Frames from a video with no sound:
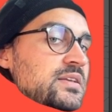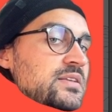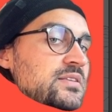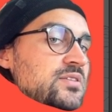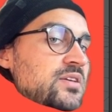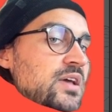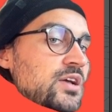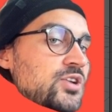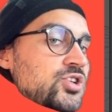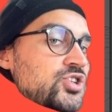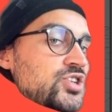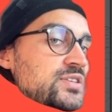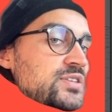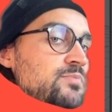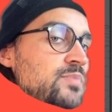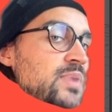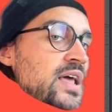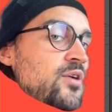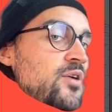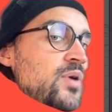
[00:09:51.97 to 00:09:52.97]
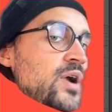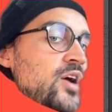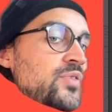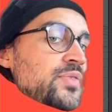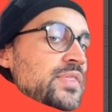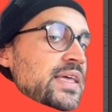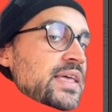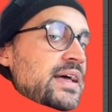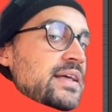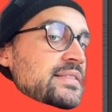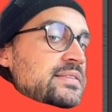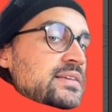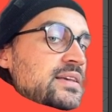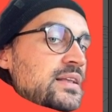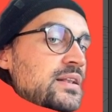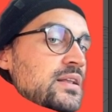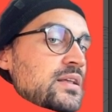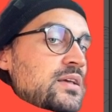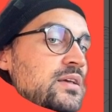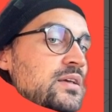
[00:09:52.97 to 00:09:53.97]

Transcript: So yeah, just play around until